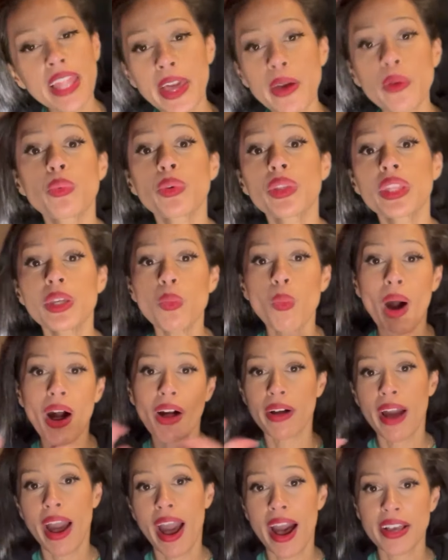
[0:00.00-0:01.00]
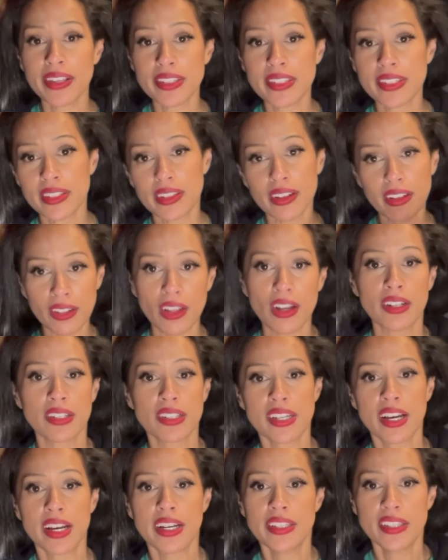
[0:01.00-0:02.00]
like really well cast
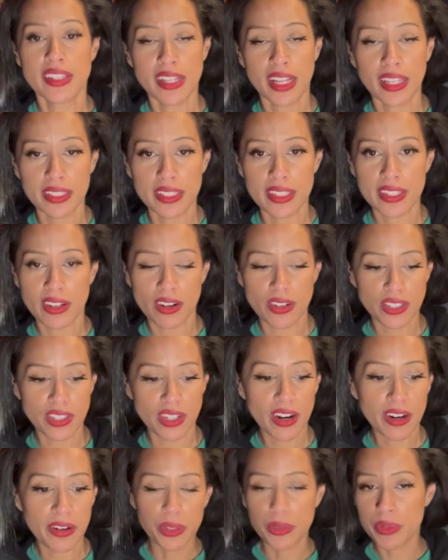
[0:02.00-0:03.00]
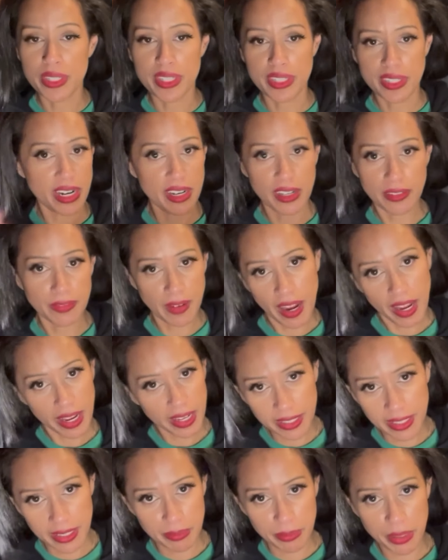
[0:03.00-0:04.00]
alongside Stellan Skarsgård, who is
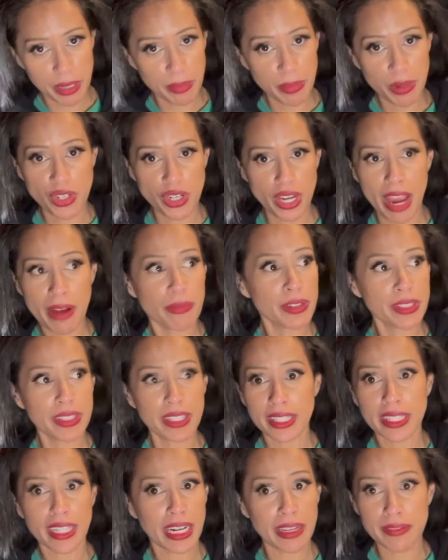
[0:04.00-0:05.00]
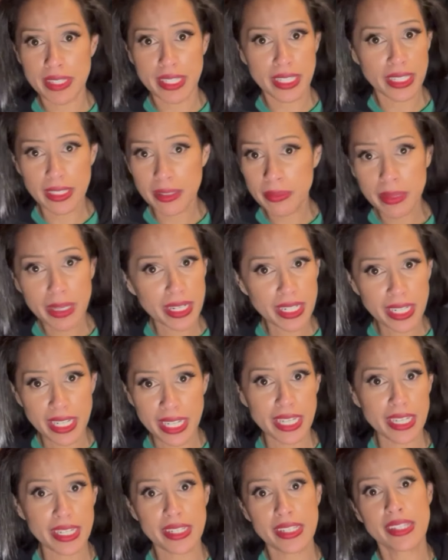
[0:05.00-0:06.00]
terrifying in pretty much everything that I've seen him in.
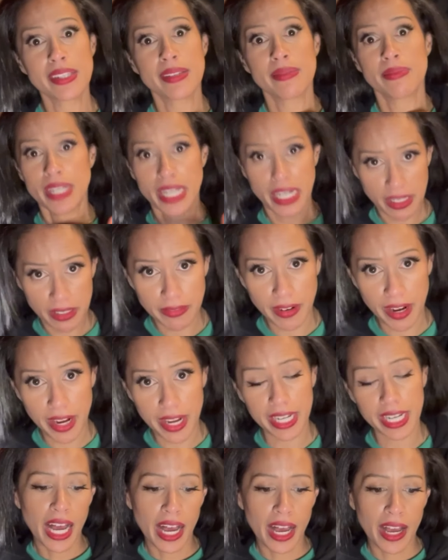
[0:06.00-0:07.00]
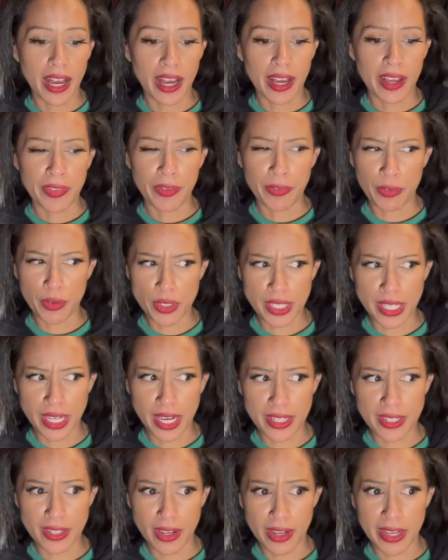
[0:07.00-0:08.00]
He is terrifying. The first thing
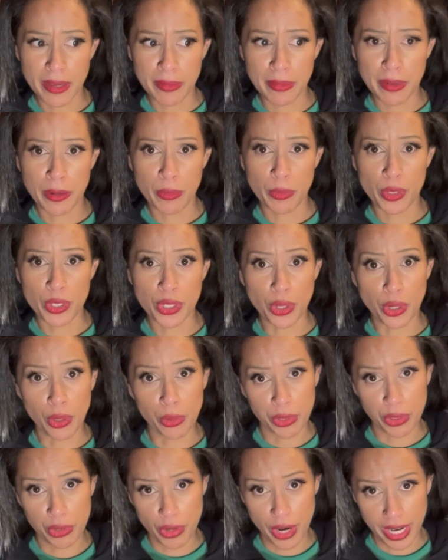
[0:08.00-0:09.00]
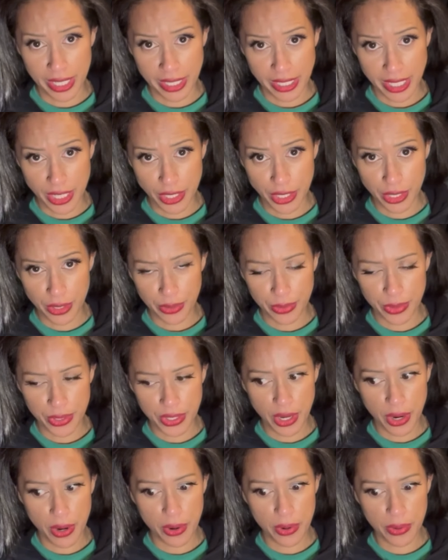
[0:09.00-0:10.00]
I saw him in was Girl with a Dragon Tattoo.
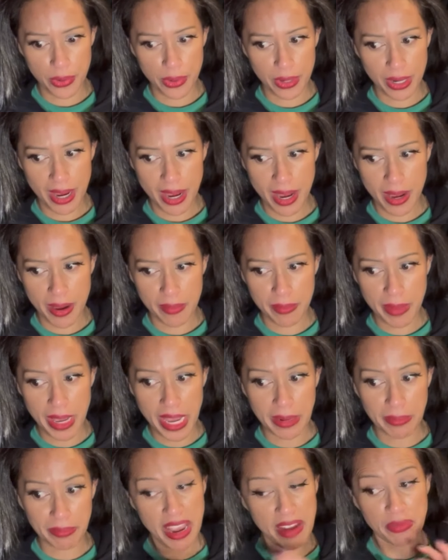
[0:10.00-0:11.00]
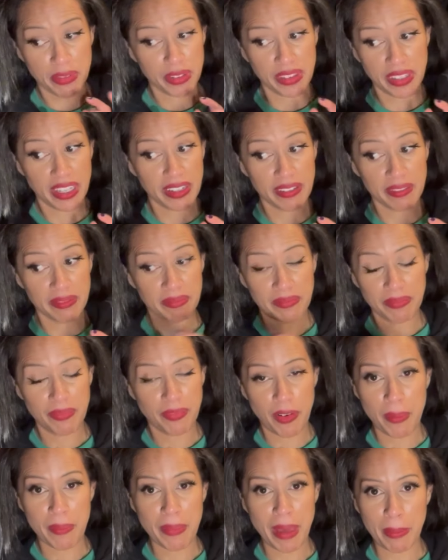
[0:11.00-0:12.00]
So, and everything
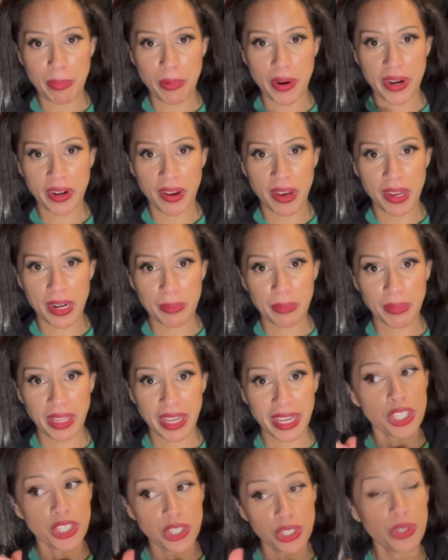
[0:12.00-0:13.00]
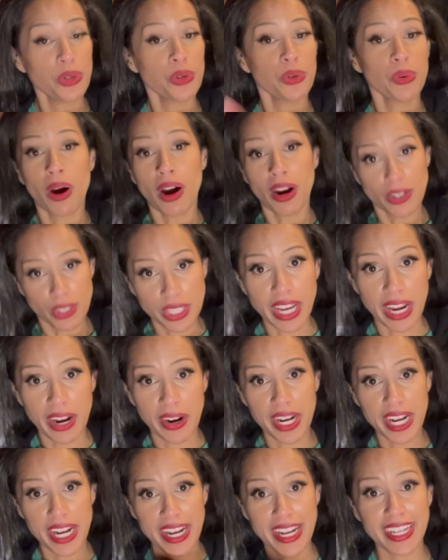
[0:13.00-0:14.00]
from that point on, I'm like, you are
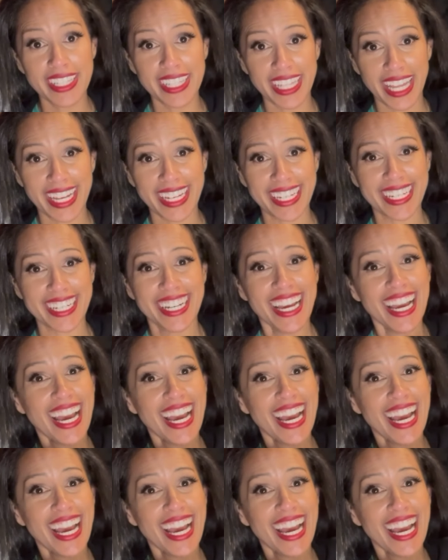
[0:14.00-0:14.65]
scary. Like